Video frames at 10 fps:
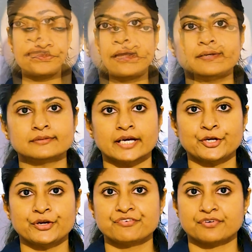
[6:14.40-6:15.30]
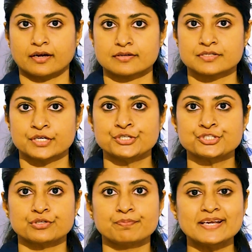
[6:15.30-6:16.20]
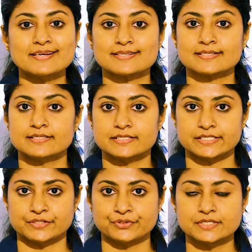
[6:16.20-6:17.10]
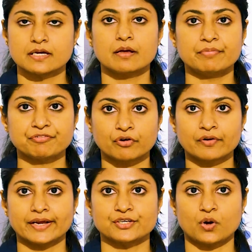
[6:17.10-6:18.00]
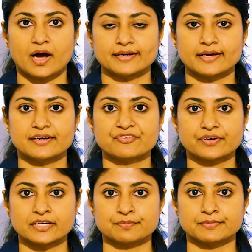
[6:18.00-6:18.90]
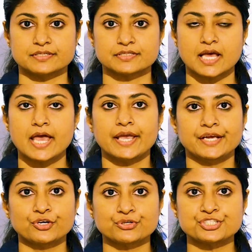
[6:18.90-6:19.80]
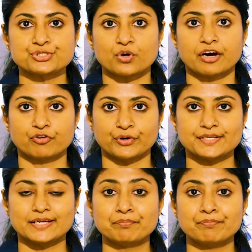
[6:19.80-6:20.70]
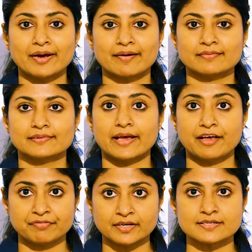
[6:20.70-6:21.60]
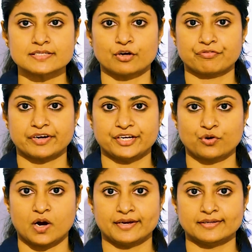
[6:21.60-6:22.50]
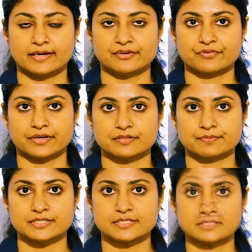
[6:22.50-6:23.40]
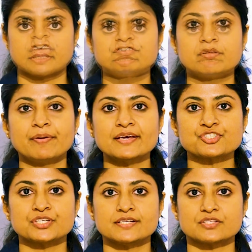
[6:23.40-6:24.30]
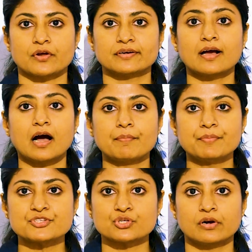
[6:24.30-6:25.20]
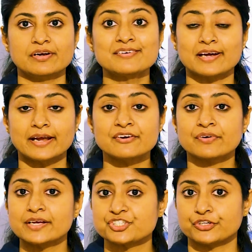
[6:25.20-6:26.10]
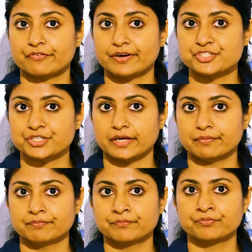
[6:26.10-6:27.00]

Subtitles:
Antithyroid drugs should be discontinued before radioiodine treatment in order to avoid impairing the efficacy of radioiodine treatment. If the patient is on carbimazole titration regime,